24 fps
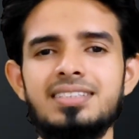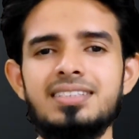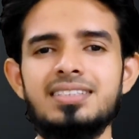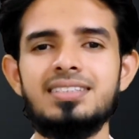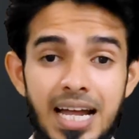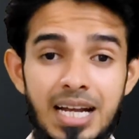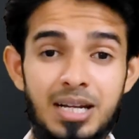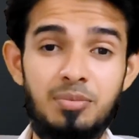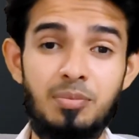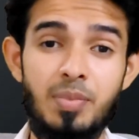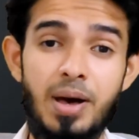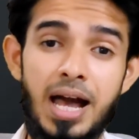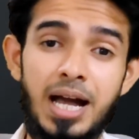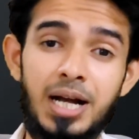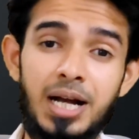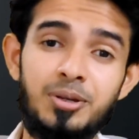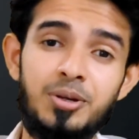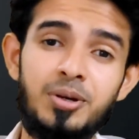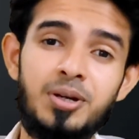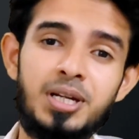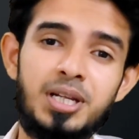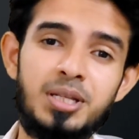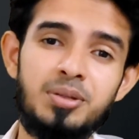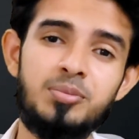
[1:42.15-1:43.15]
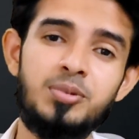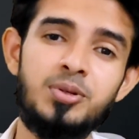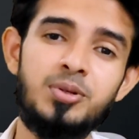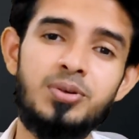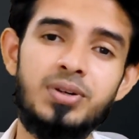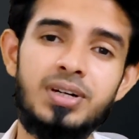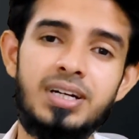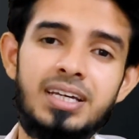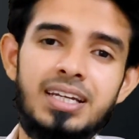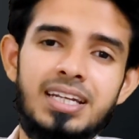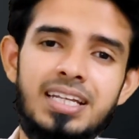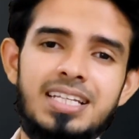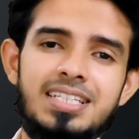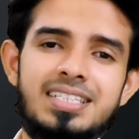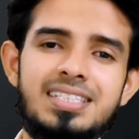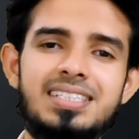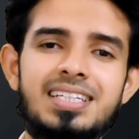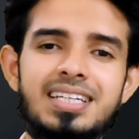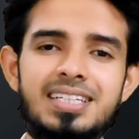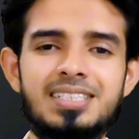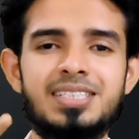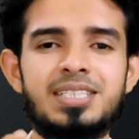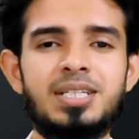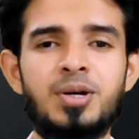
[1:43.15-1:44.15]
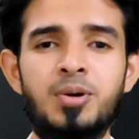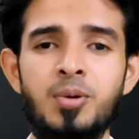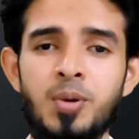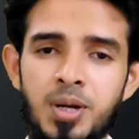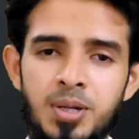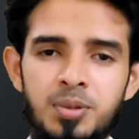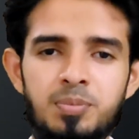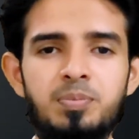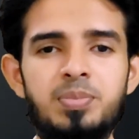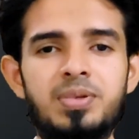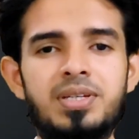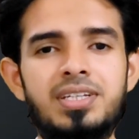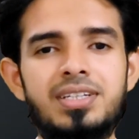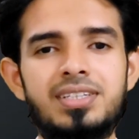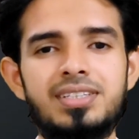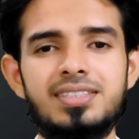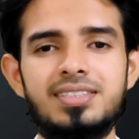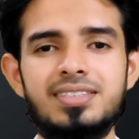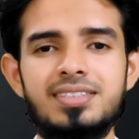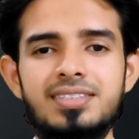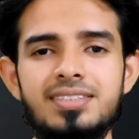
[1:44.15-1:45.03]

and background remover is just a one piece.